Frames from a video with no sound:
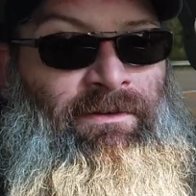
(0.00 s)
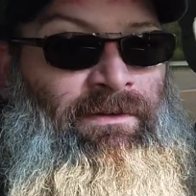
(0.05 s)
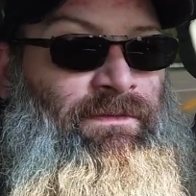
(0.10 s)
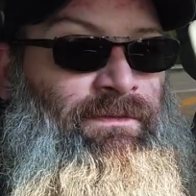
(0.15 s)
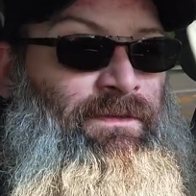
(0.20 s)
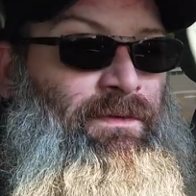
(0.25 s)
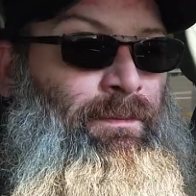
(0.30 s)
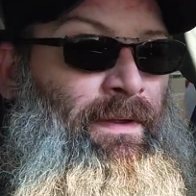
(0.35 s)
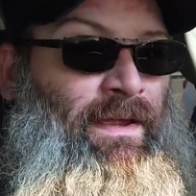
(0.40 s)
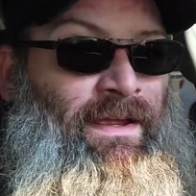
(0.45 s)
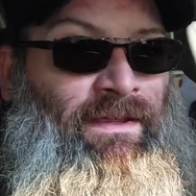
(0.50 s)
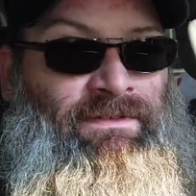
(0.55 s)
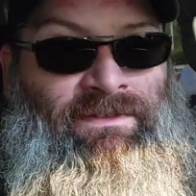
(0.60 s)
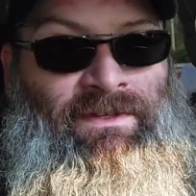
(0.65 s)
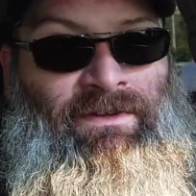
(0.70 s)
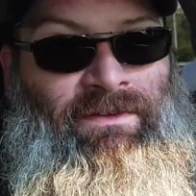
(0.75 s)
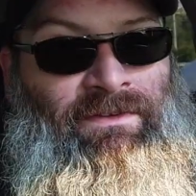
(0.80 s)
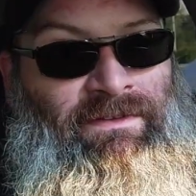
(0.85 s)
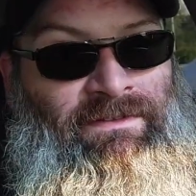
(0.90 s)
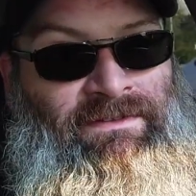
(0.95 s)
or if you pass
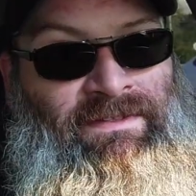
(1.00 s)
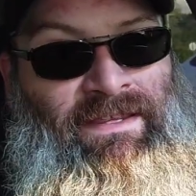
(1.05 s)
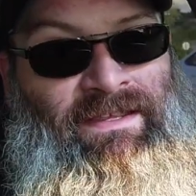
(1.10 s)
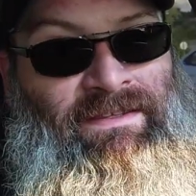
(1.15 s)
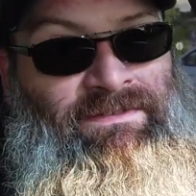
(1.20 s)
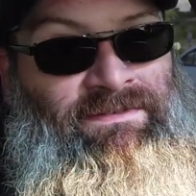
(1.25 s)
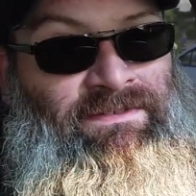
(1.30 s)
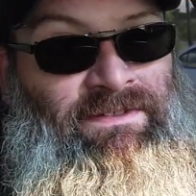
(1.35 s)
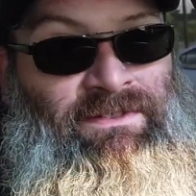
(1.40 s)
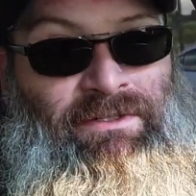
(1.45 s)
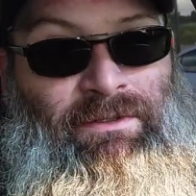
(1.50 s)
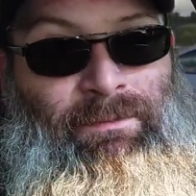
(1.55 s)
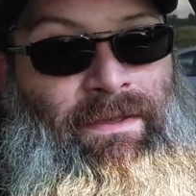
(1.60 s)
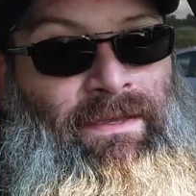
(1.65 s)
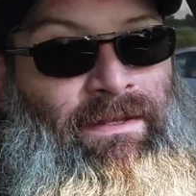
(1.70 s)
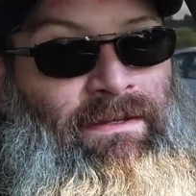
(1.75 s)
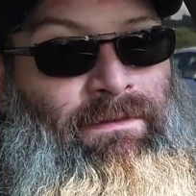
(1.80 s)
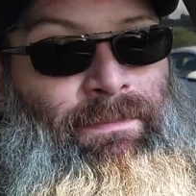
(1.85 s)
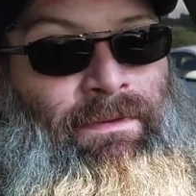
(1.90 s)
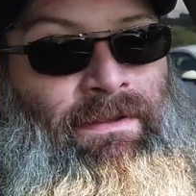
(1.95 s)
all their tests and you
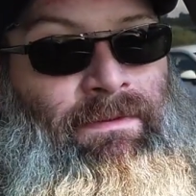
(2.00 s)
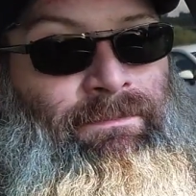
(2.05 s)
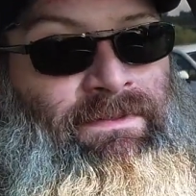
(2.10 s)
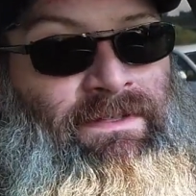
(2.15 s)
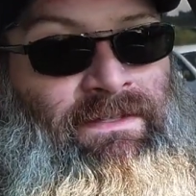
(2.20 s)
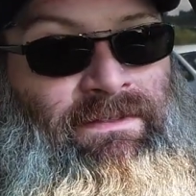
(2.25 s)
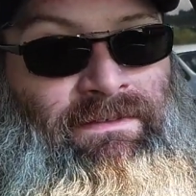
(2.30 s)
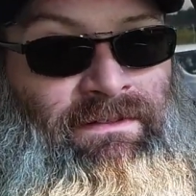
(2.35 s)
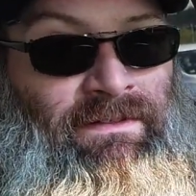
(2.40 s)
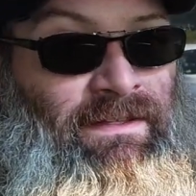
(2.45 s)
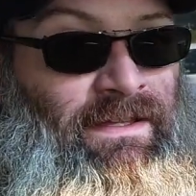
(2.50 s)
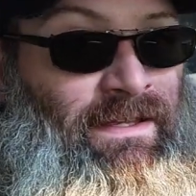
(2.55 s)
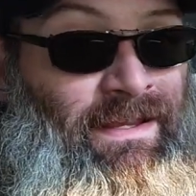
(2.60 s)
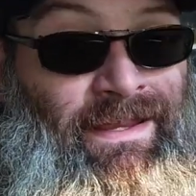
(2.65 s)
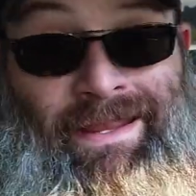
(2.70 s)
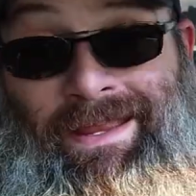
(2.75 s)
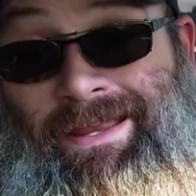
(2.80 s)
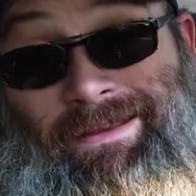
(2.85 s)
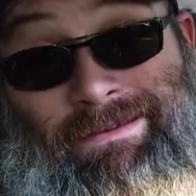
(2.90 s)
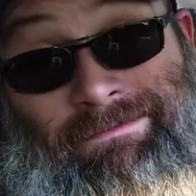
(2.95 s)
pedal pumped it, they're like,
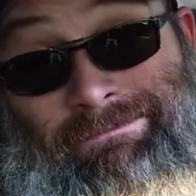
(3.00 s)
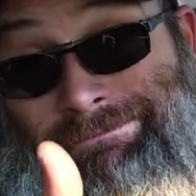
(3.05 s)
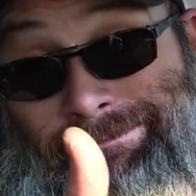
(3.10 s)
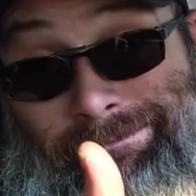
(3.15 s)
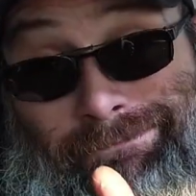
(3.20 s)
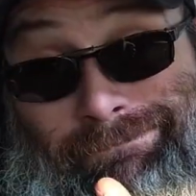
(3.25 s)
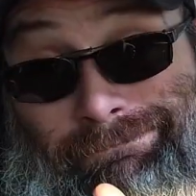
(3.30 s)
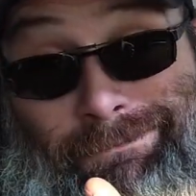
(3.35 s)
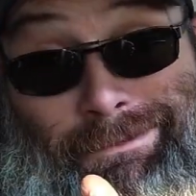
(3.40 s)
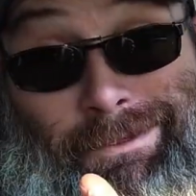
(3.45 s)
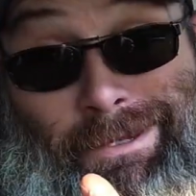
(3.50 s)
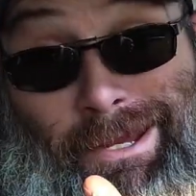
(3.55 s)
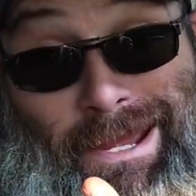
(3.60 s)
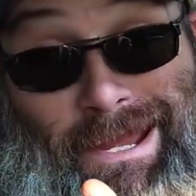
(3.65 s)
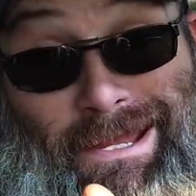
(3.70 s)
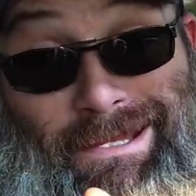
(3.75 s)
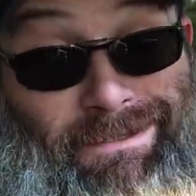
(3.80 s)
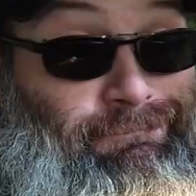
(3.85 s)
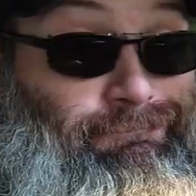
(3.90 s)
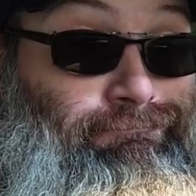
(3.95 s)
hey,
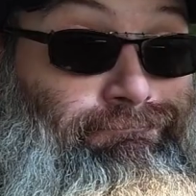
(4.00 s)
great.